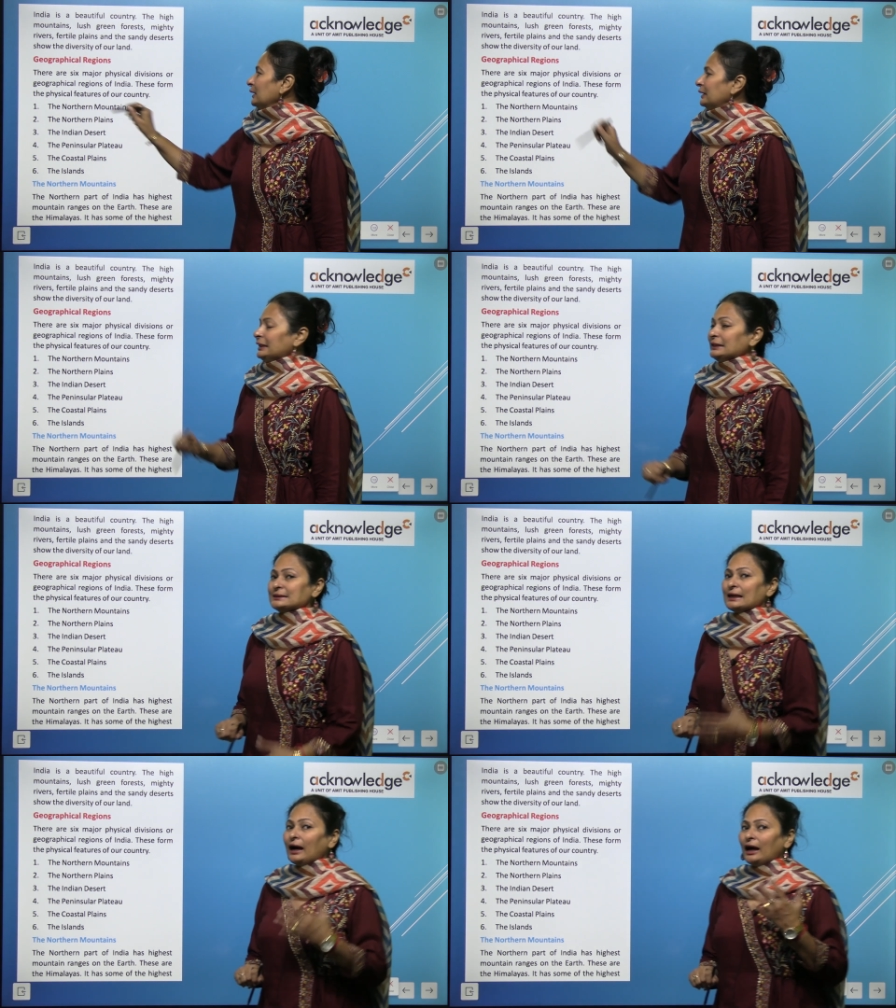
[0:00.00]

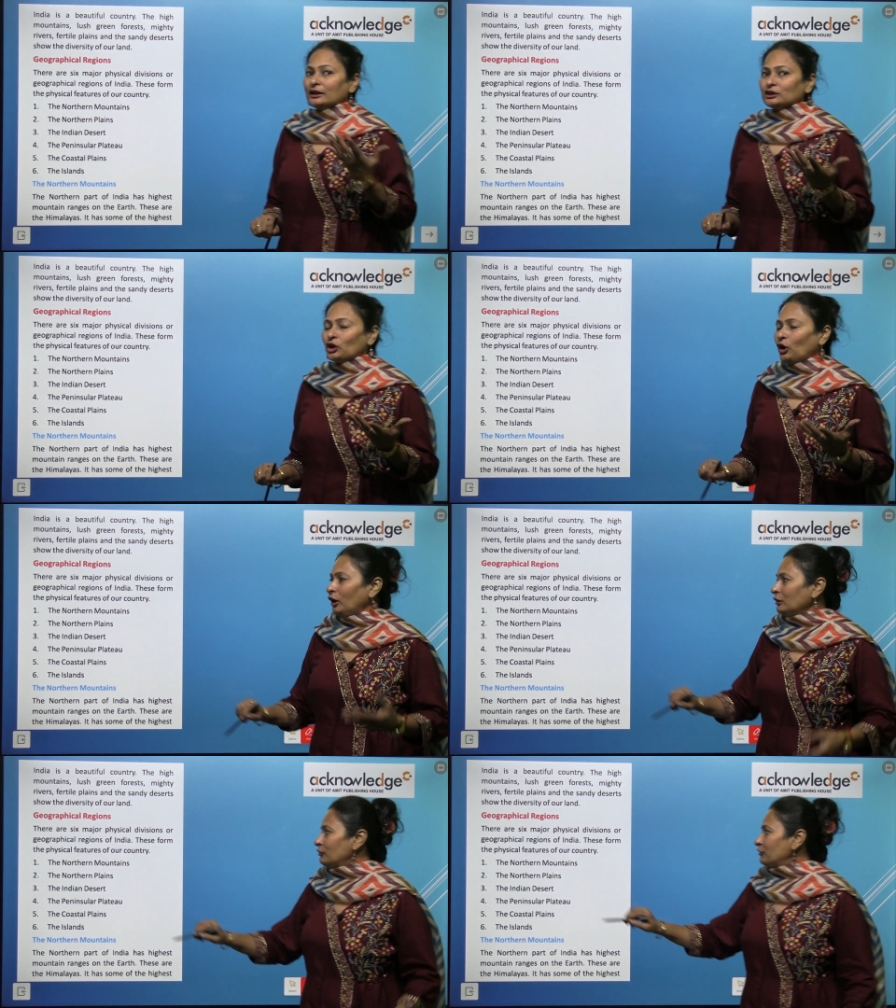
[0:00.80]
These are
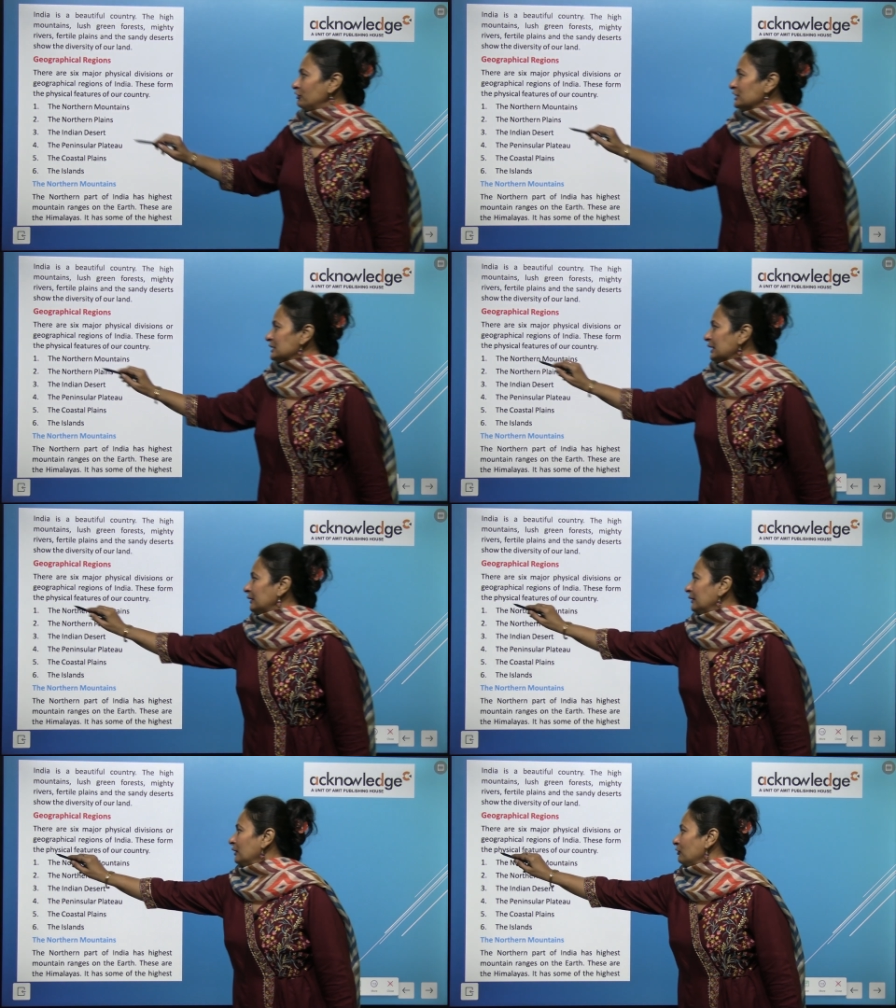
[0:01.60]
called
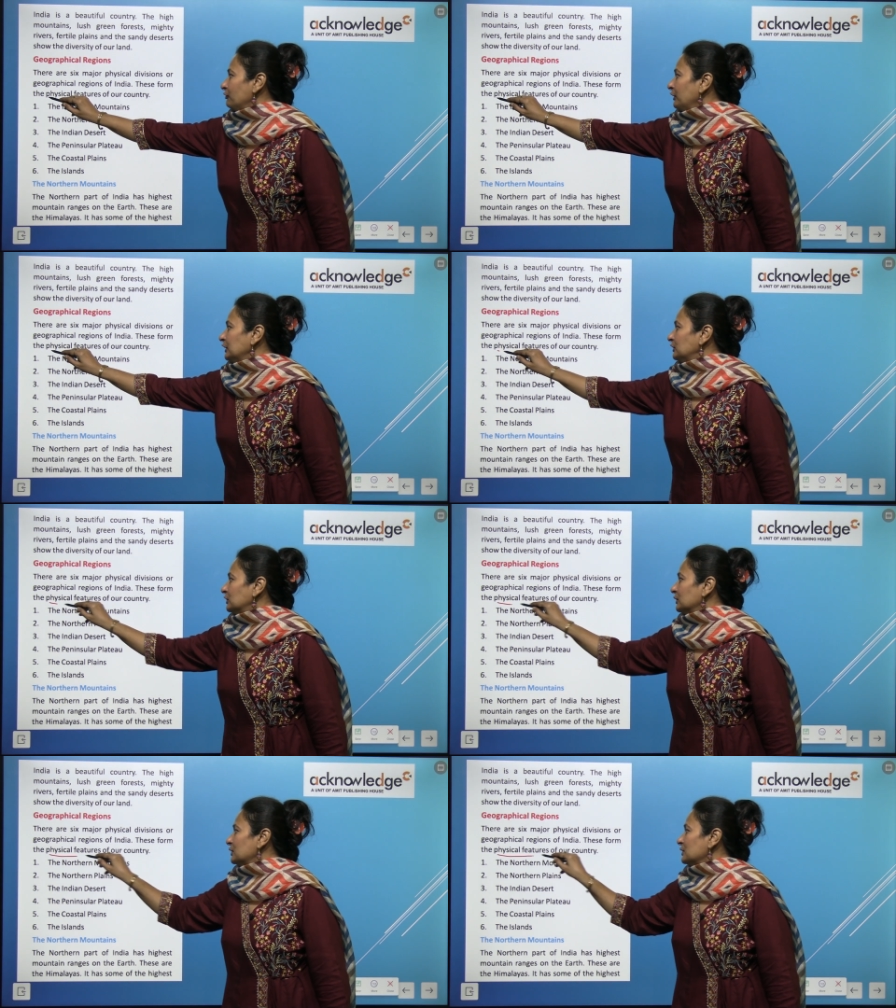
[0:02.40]
physical
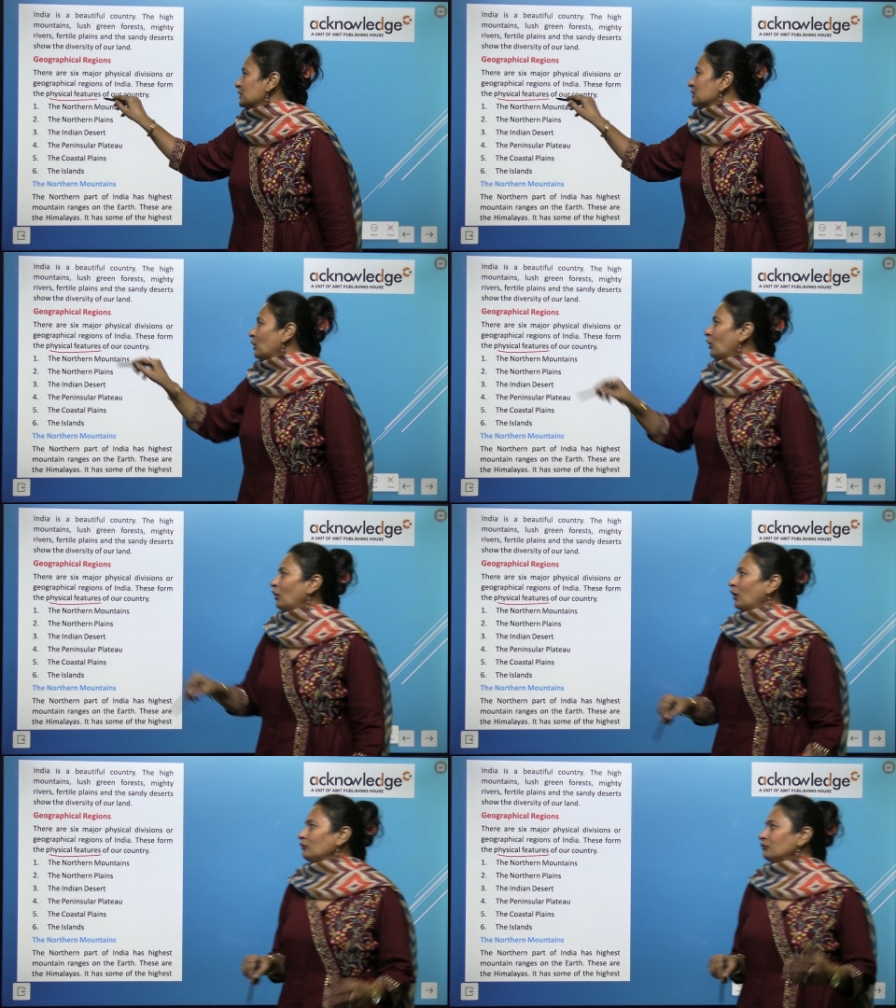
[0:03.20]
features
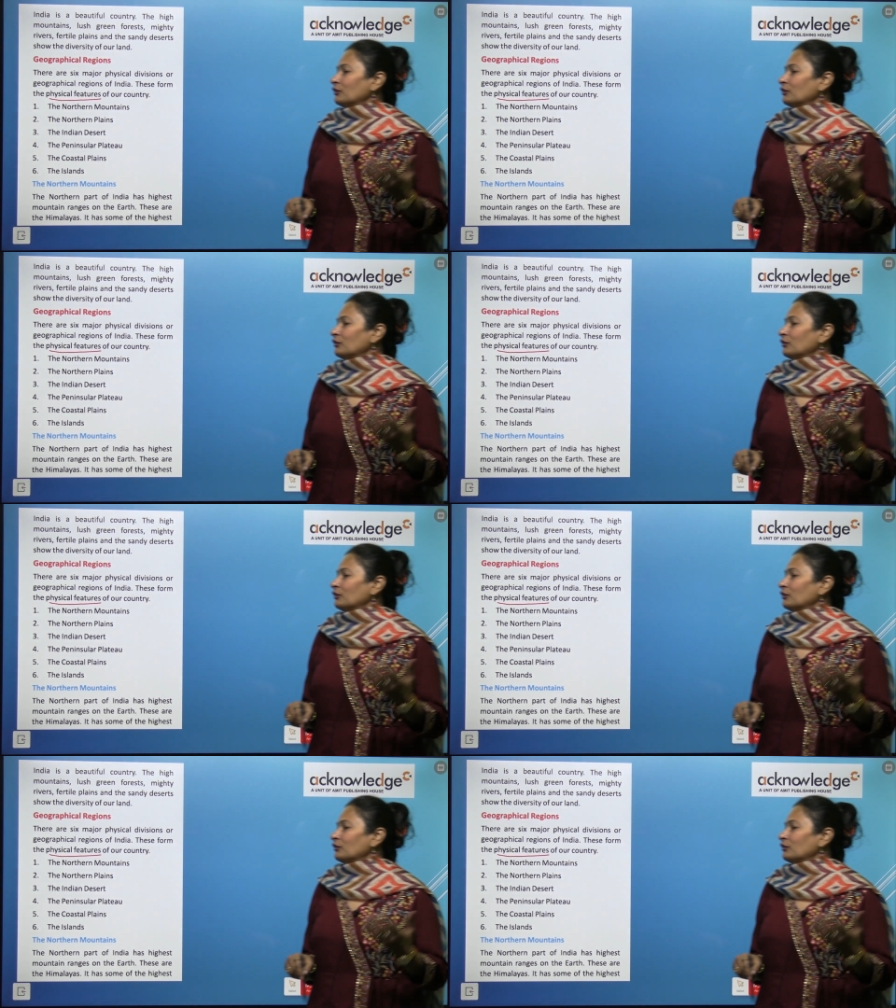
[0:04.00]
of